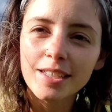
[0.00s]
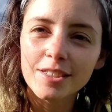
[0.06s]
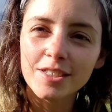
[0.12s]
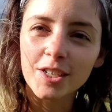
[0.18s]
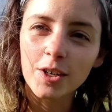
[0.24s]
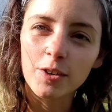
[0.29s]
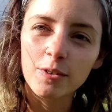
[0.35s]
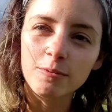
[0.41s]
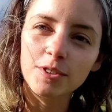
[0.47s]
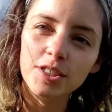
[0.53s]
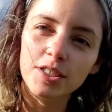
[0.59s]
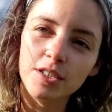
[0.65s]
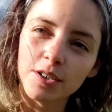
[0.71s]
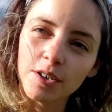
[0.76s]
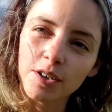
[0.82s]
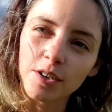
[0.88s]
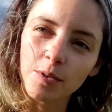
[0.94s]
So I'm just
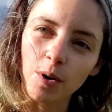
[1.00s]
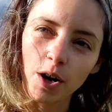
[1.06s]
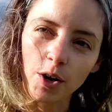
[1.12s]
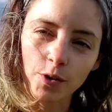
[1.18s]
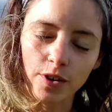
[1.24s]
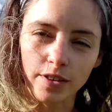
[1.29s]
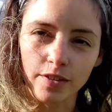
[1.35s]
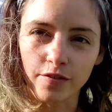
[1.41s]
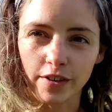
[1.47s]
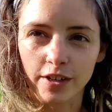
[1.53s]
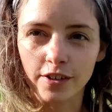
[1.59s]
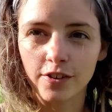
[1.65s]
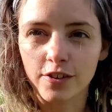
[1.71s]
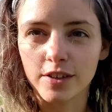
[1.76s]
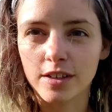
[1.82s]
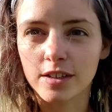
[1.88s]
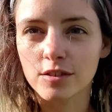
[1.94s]
going to walk around the
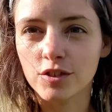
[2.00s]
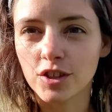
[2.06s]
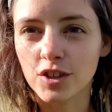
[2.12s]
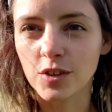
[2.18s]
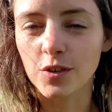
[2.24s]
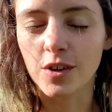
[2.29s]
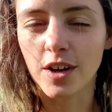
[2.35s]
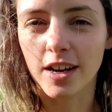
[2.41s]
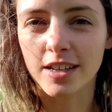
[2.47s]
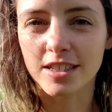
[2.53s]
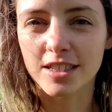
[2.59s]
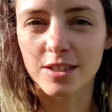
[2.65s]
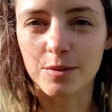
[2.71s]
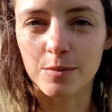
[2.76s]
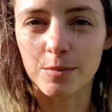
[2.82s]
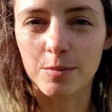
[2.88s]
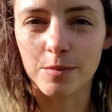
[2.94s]
vineyard and show you guys
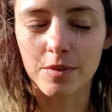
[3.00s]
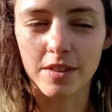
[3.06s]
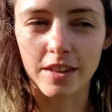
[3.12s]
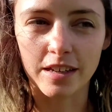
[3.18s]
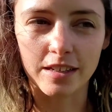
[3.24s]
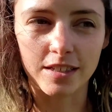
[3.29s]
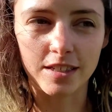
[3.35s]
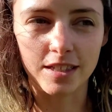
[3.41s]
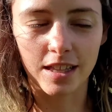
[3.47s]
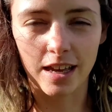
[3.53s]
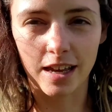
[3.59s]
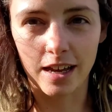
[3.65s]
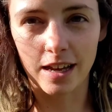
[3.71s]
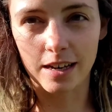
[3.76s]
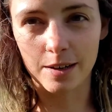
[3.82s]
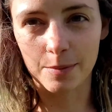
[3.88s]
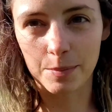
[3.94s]
some things
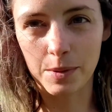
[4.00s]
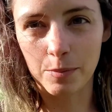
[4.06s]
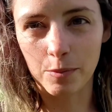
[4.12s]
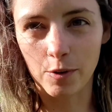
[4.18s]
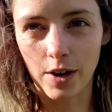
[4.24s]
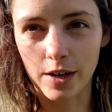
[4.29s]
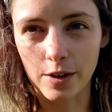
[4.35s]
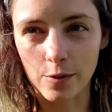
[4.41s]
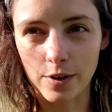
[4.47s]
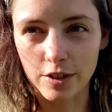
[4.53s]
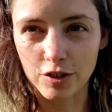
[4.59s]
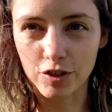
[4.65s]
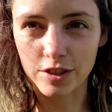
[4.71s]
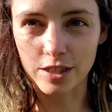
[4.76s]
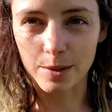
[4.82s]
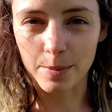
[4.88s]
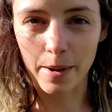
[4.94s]
that people had
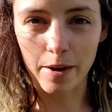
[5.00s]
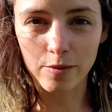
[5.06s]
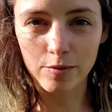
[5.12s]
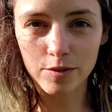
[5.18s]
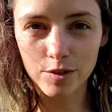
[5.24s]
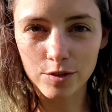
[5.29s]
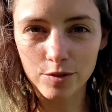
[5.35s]
questions about.